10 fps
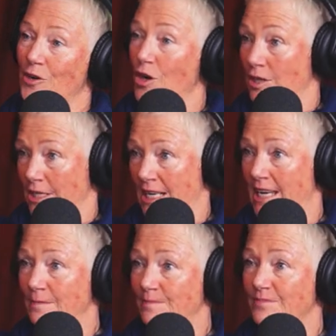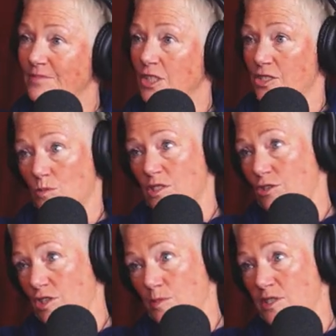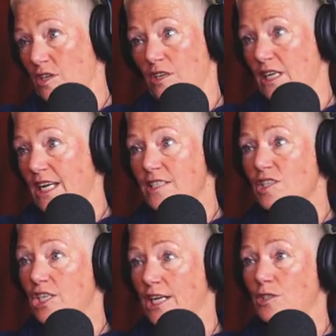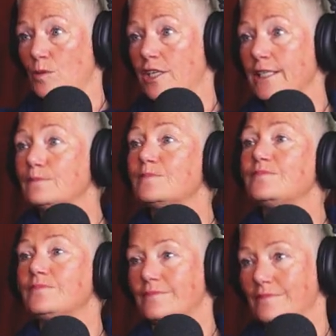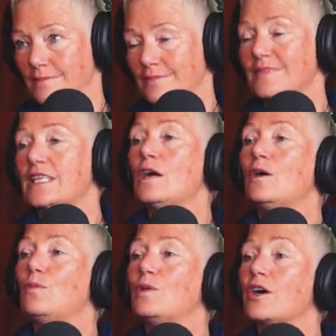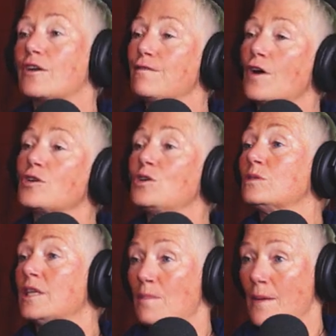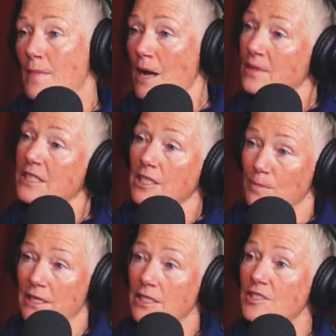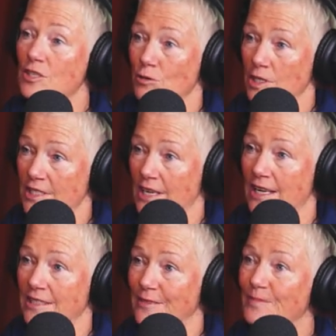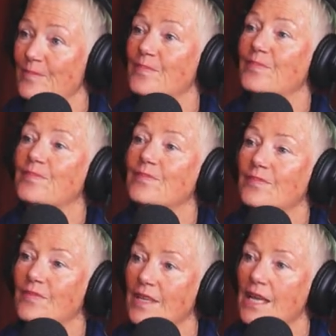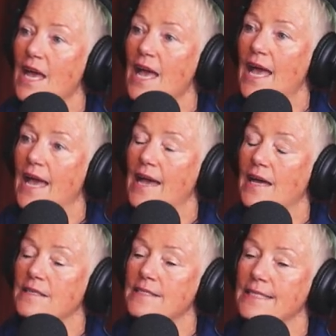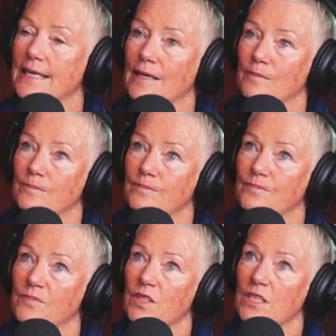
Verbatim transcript: on holiday because it was Christmas holidays, January. Nice. Yep. We got a phone call that my mum had committed suicide. Oh, wow. And um,